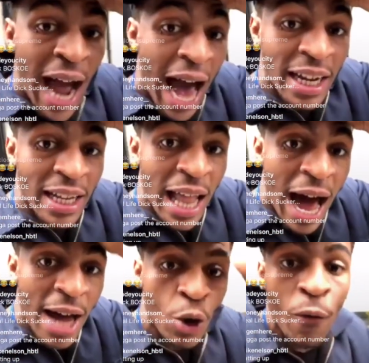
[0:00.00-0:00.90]
out of
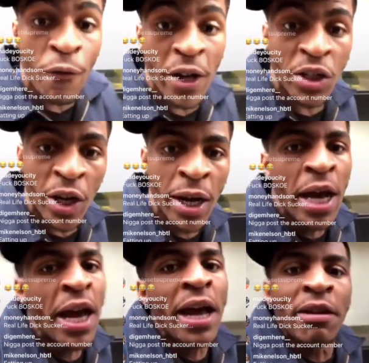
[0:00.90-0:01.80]
line. No funny shit.
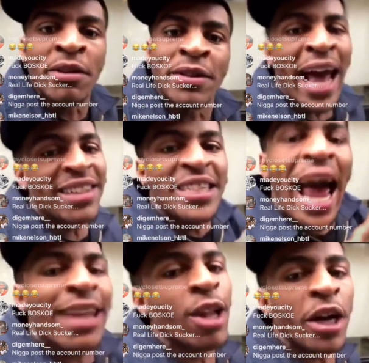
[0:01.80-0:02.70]
Yo, that's that tat
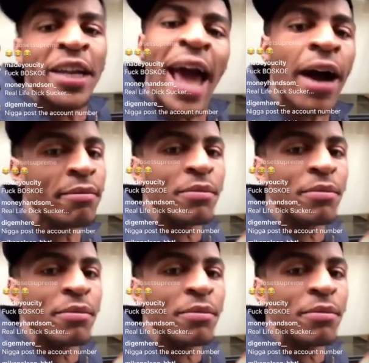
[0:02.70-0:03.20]
looking out.